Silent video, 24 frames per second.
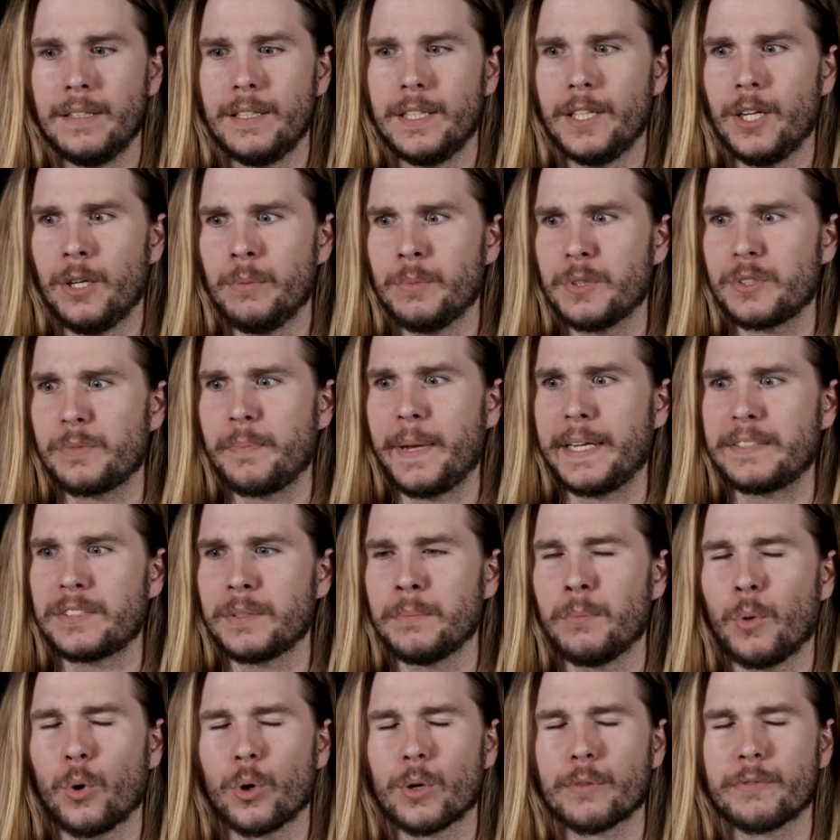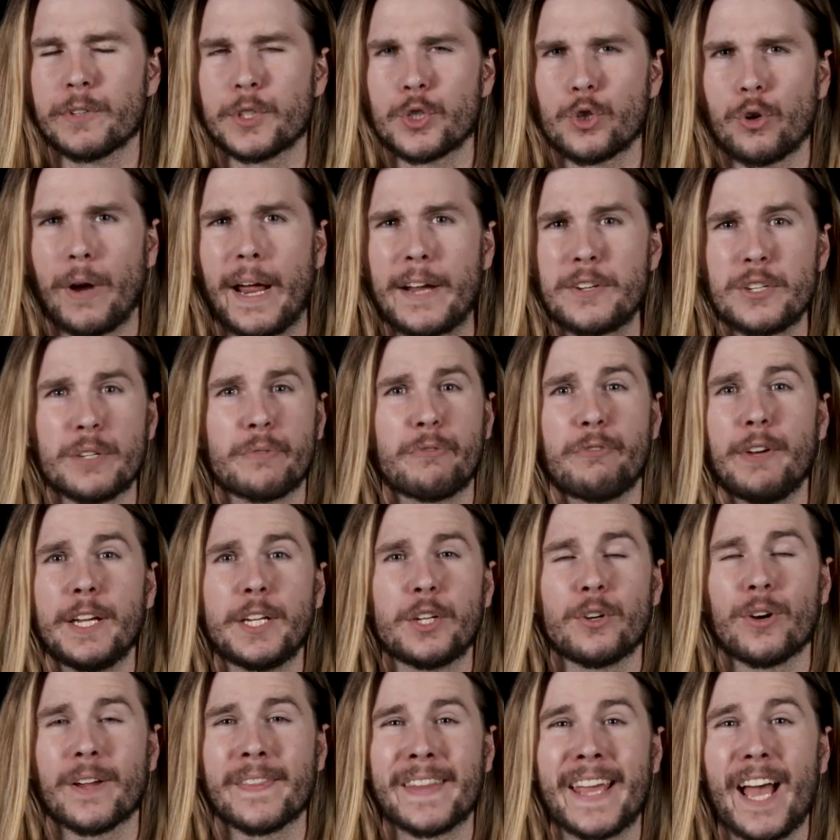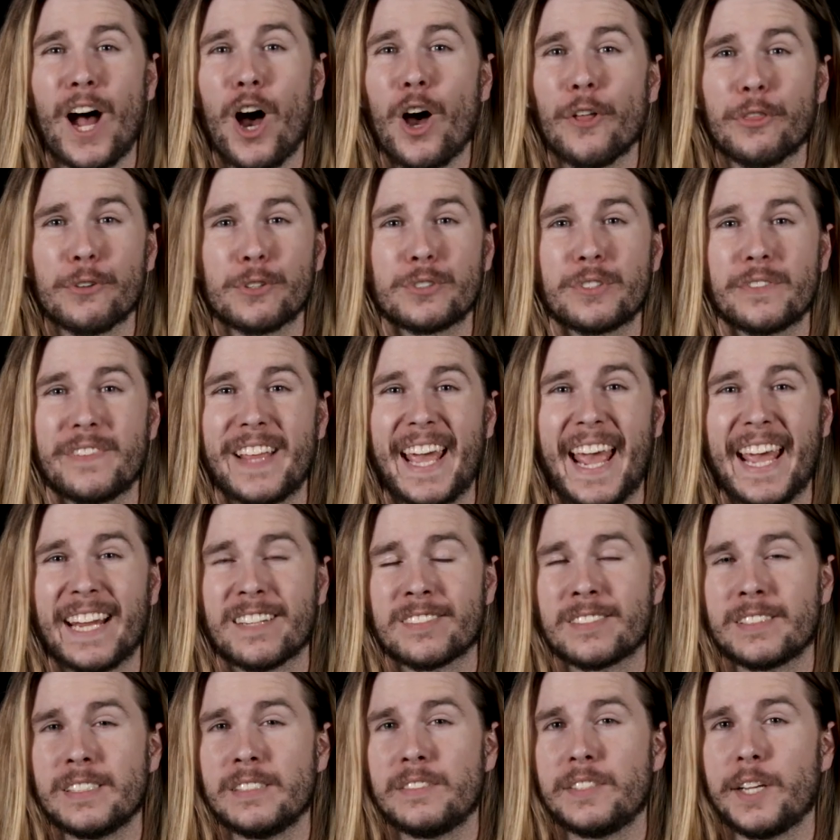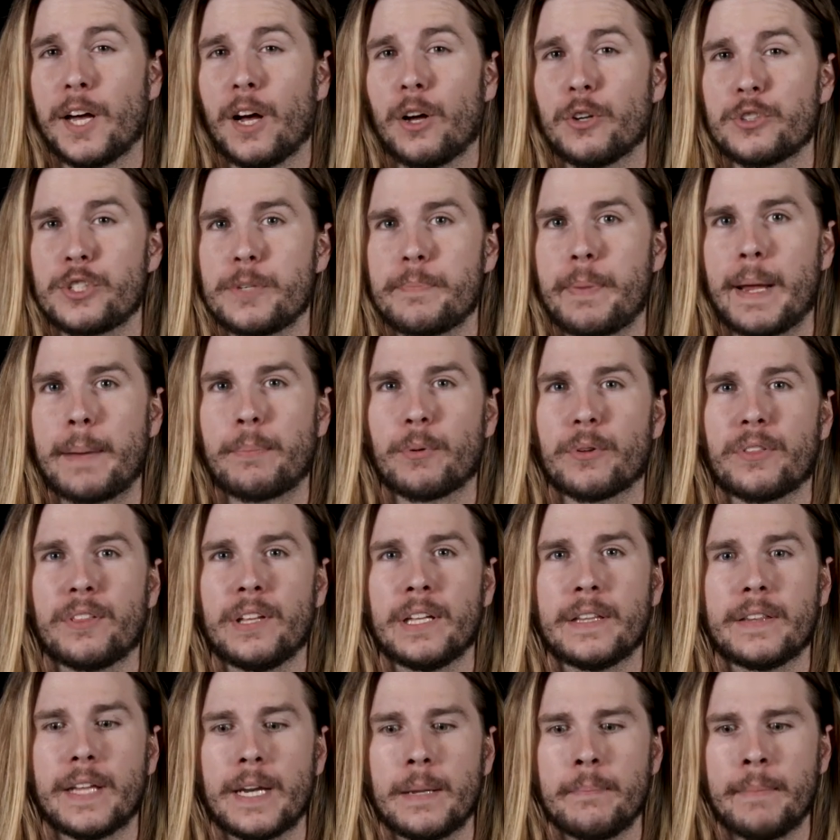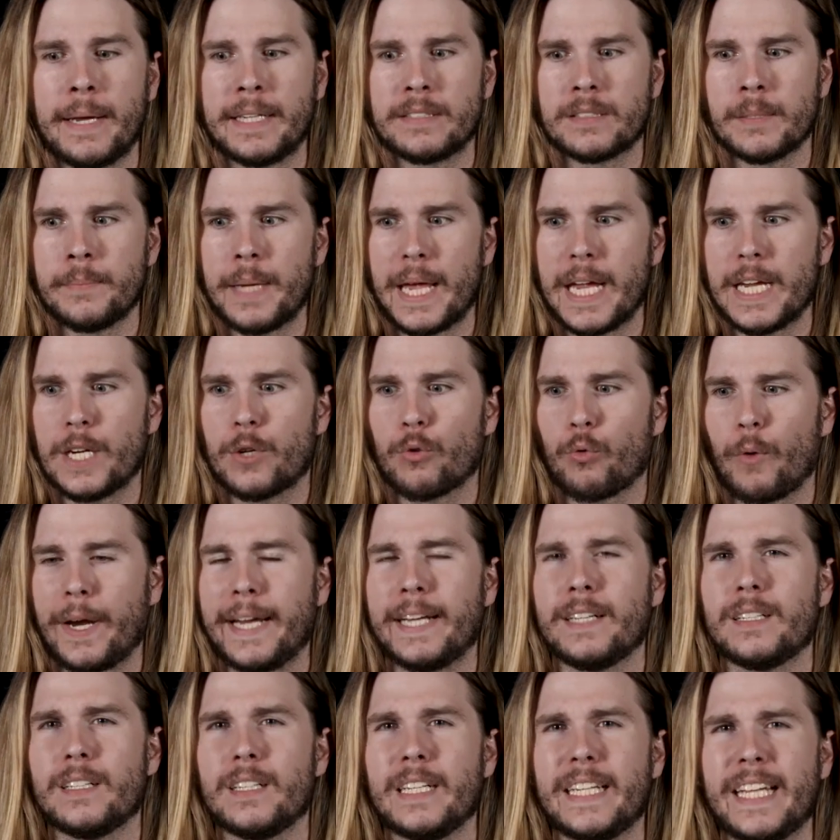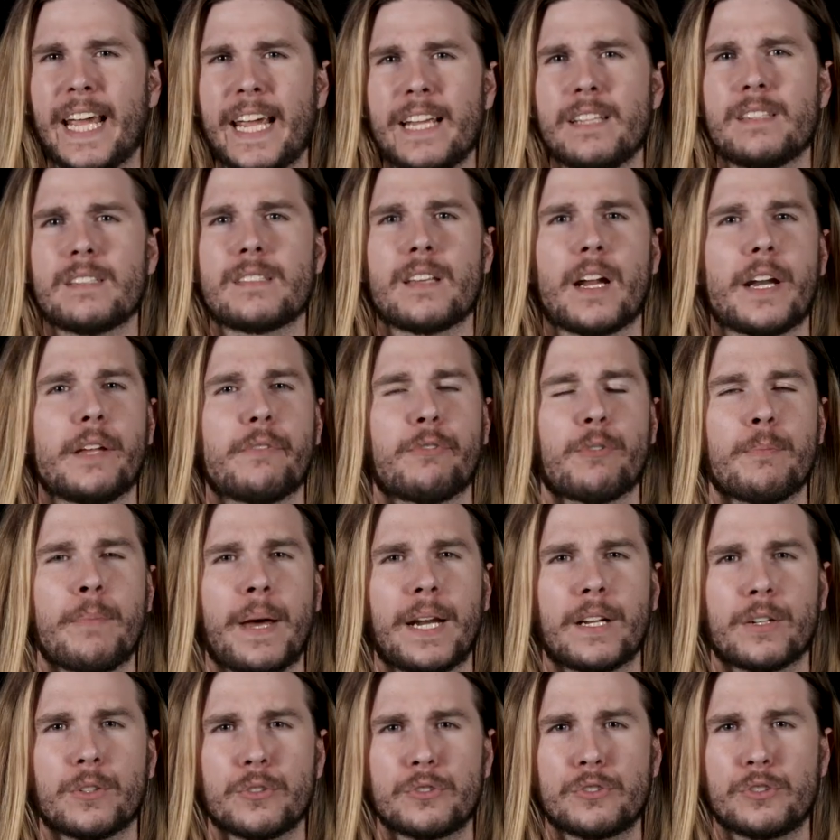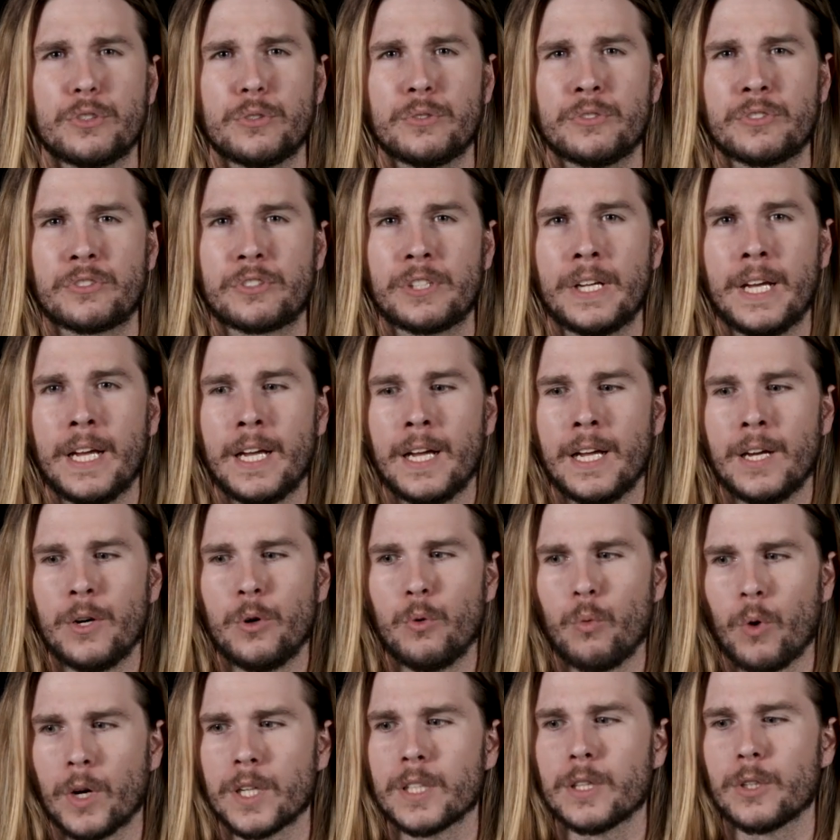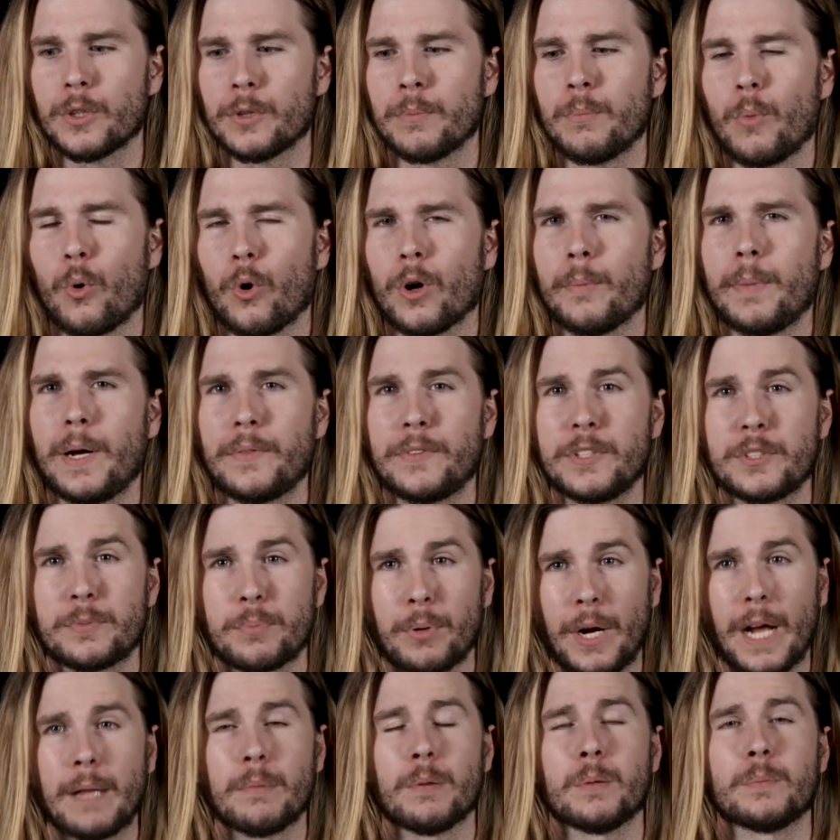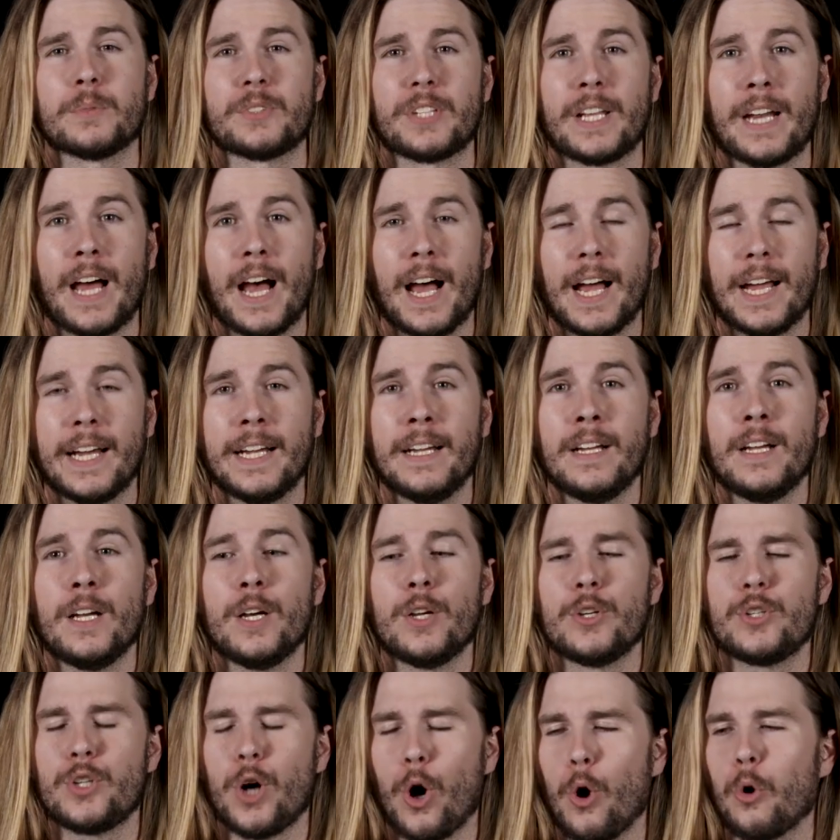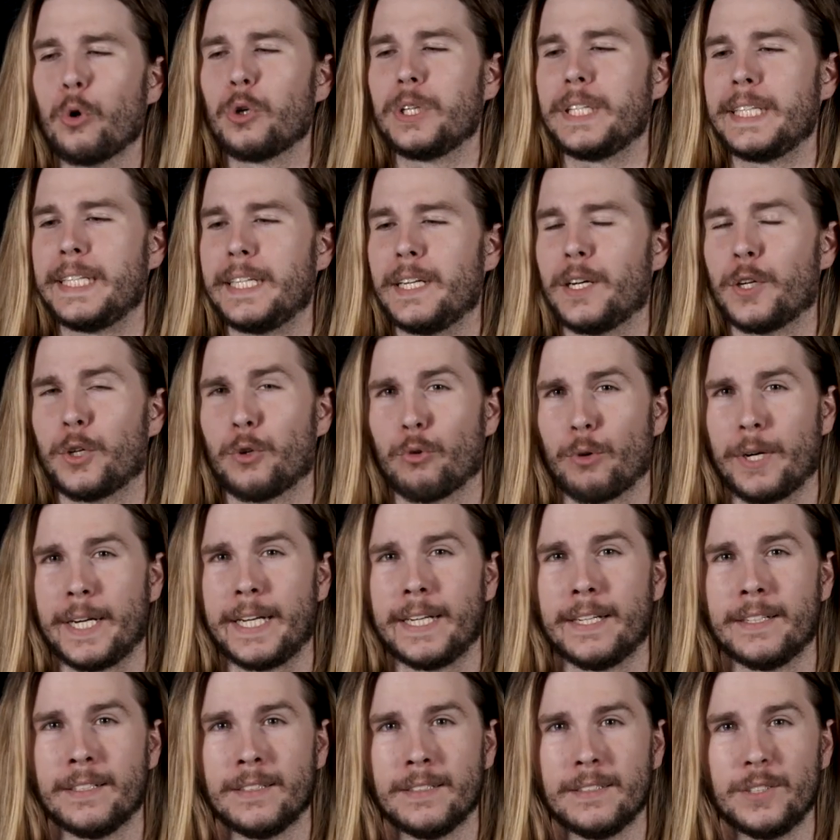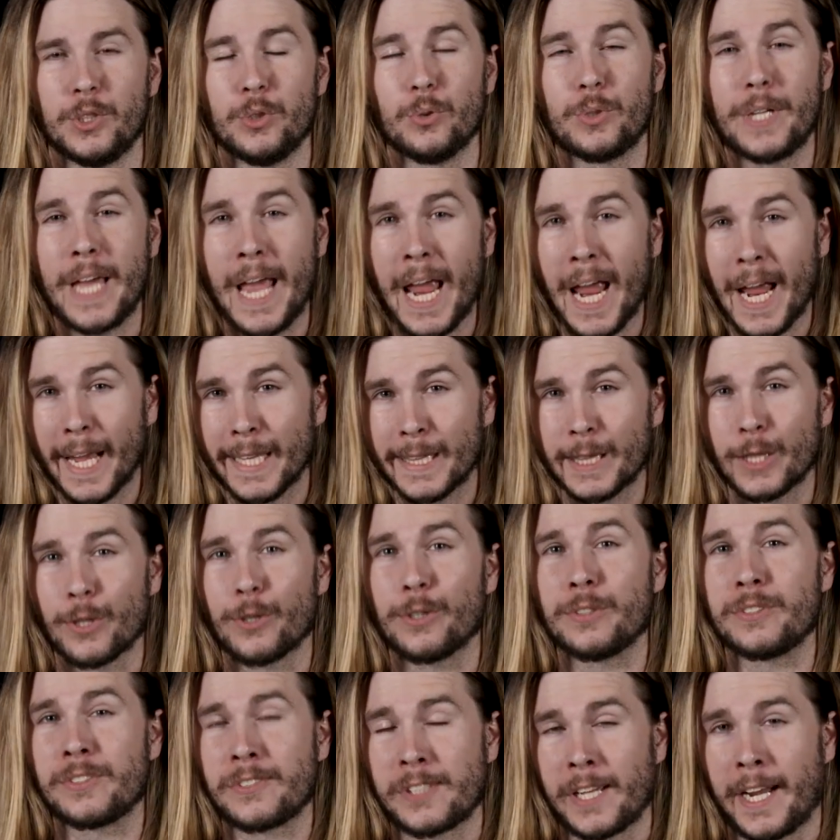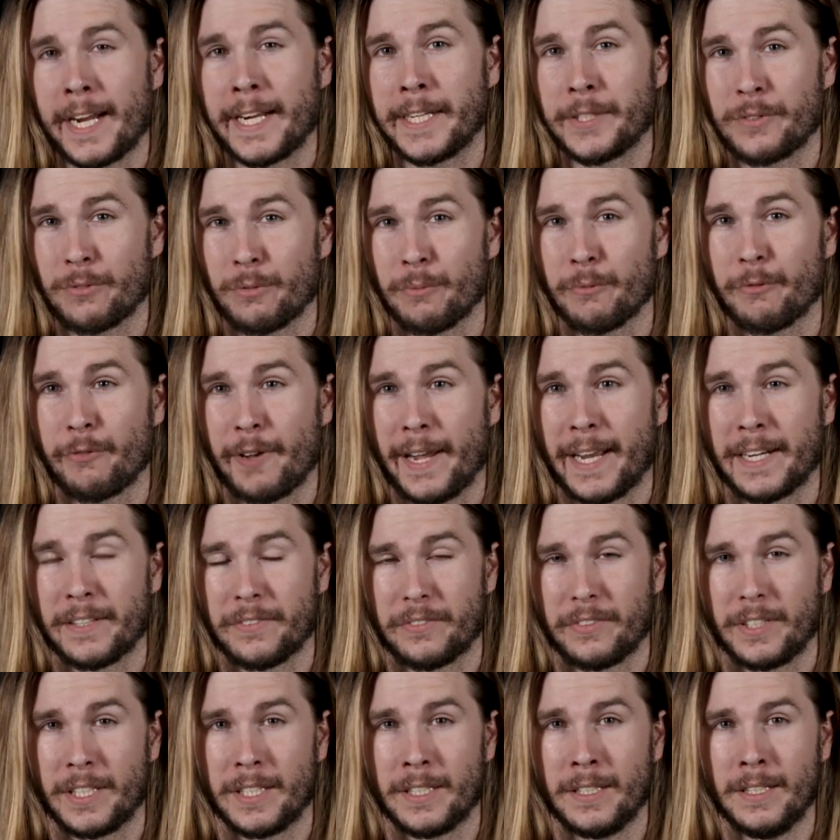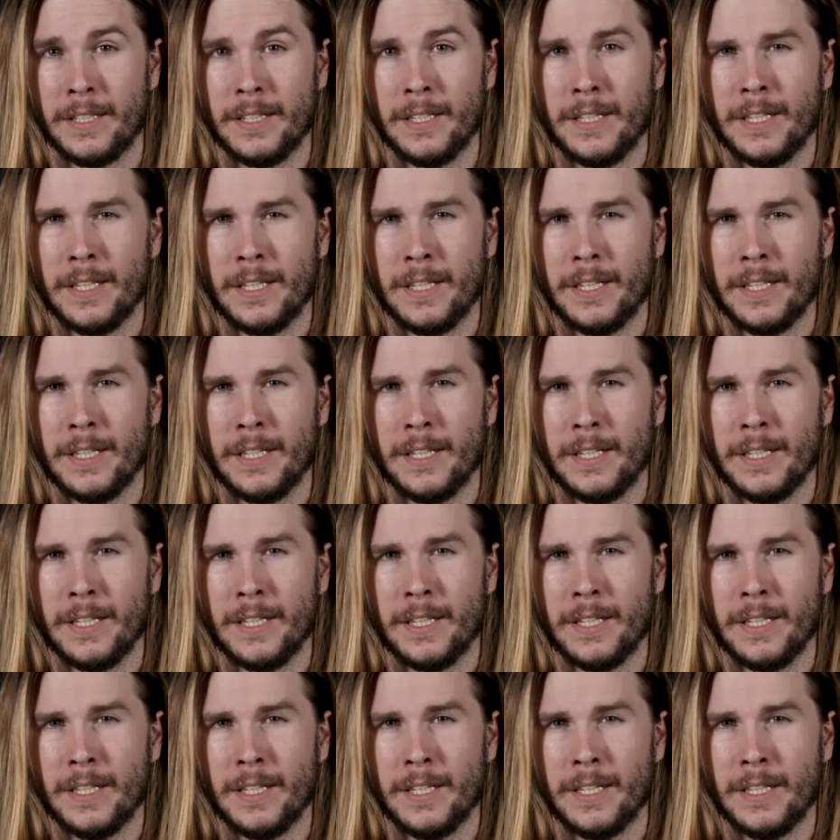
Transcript: It almost makes him more of a tragic figure, and the authors of the anesthesiology paper think that it makes him a great case study for medical students who want to learn more about these problems, and I totally agree. You can learn science from fantasy.